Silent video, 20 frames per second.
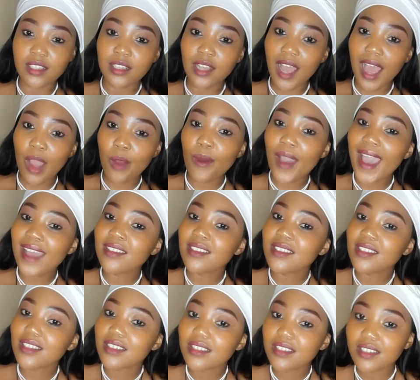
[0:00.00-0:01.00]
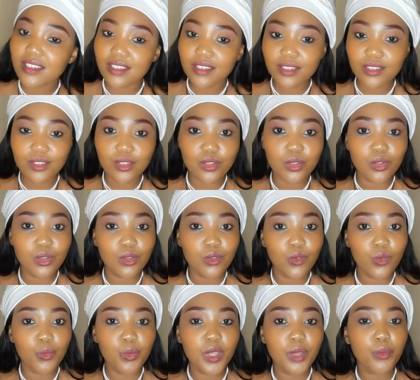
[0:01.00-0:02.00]
our ancestors,
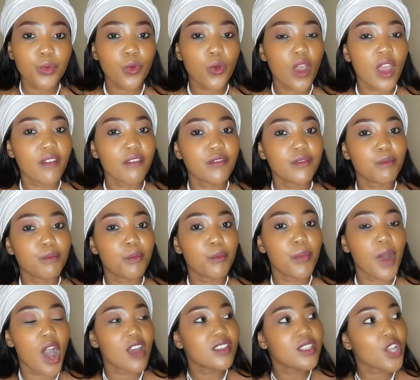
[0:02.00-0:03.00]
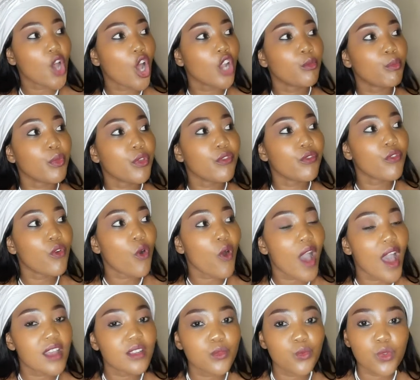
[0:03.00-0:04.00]
to people who have passed on before
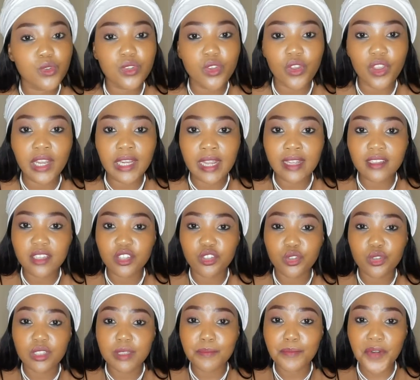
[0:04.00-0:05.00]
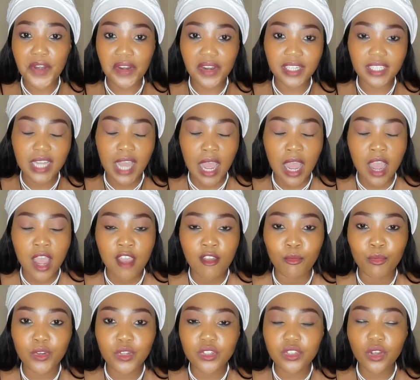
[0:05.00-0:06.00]
us. We're so connected to spirit.
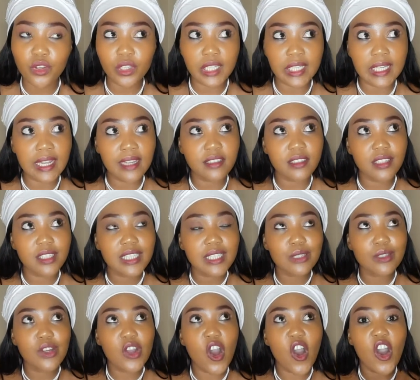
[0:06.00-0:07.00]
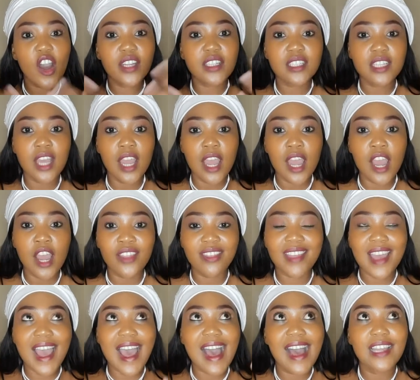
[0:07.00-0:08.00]
We're so connected to God, the
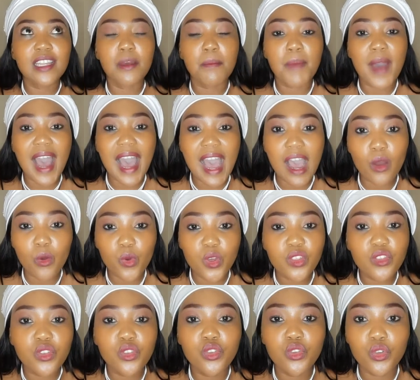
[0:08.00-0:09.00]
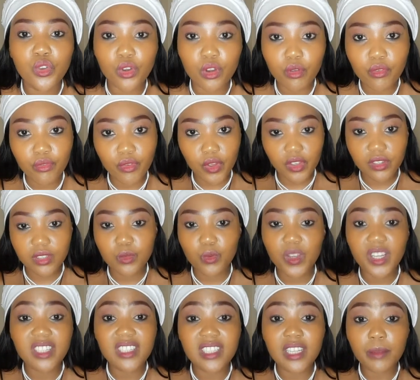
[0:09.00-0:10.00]
higher power, the universe.
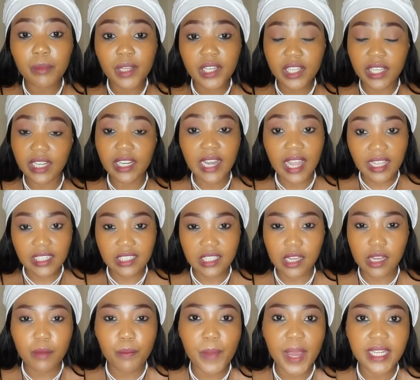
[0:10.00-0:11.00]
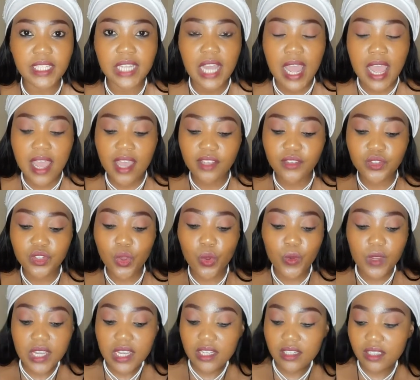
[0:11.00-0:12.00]
We're deeply connected, but it's so
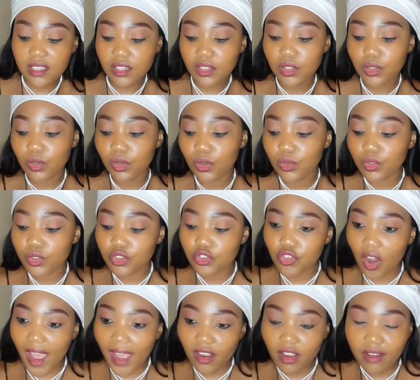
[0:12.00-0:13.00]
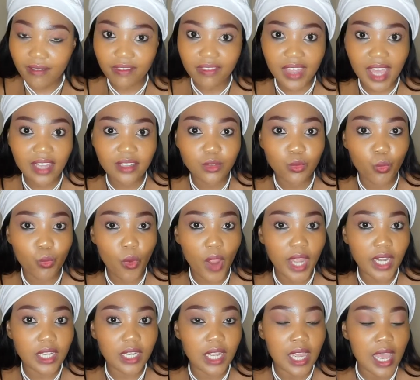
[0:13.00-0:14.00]
easy to lose track of that
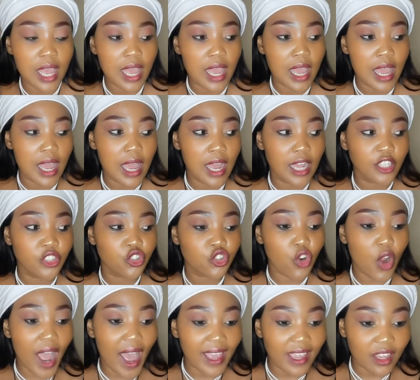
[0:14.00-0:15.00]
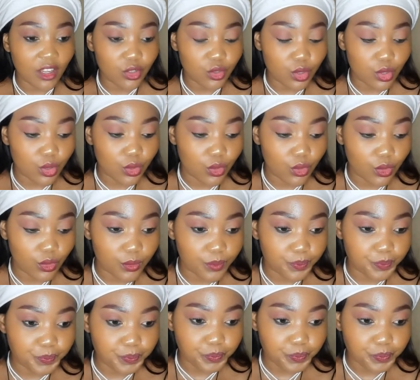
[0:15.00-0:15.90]
when trying to,